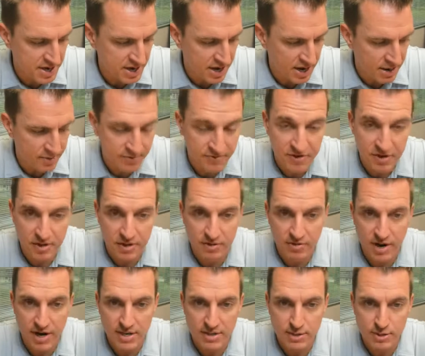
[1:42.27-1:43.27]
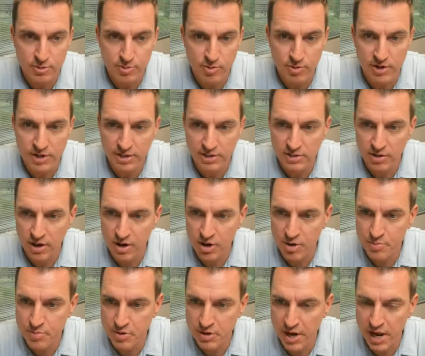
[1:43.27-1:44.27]
and I'm feeling great this morning. So I
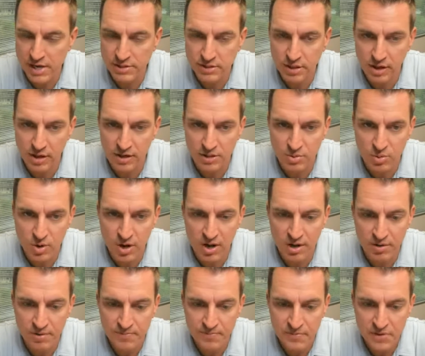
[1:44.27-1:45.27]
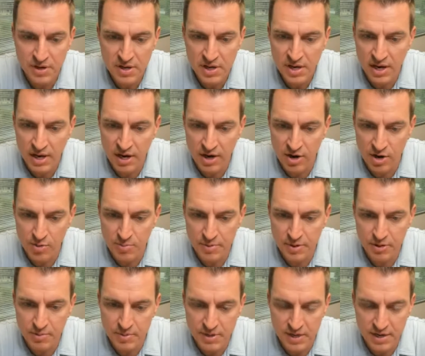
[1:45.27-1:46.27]
hope you guys are as well, and I hope
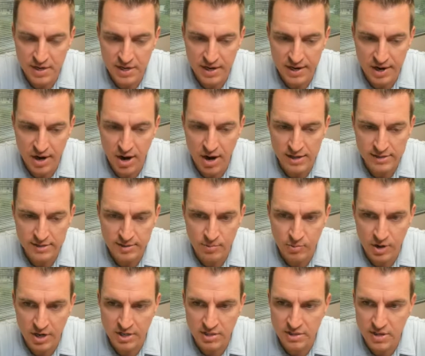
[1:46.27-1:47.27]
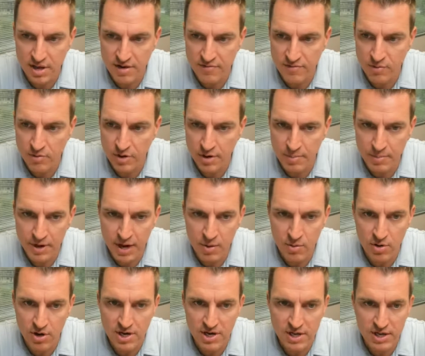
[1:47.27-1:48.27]
it'll be an awesome Wednesday for you. But I
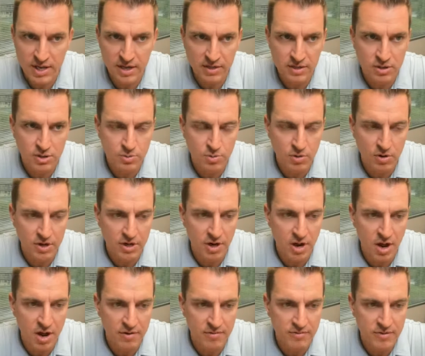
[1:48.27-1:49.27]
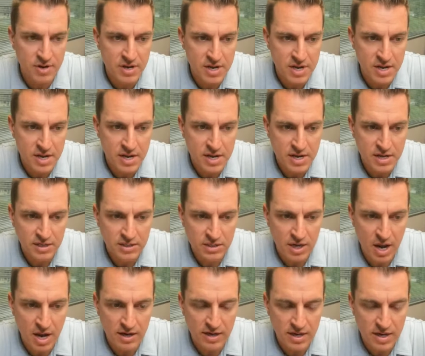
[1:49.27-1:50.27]
wanted to kick this morning off
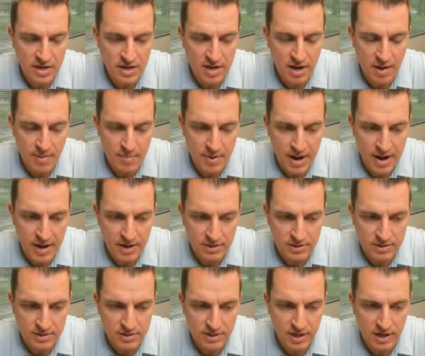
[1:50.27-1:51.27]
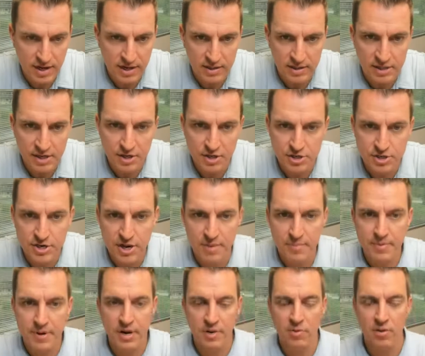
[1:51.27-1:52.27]
talking about leadership,
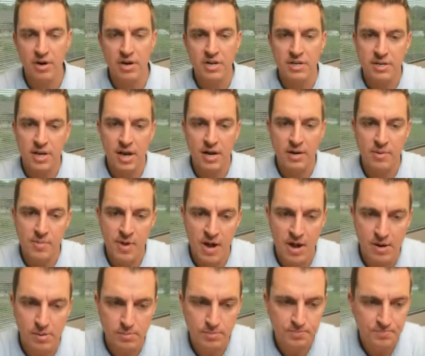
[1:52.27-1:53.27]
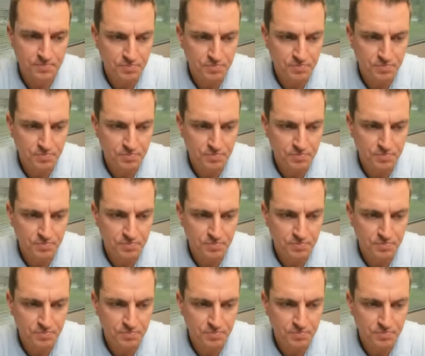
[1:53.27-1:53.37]
and I wanted to talk about,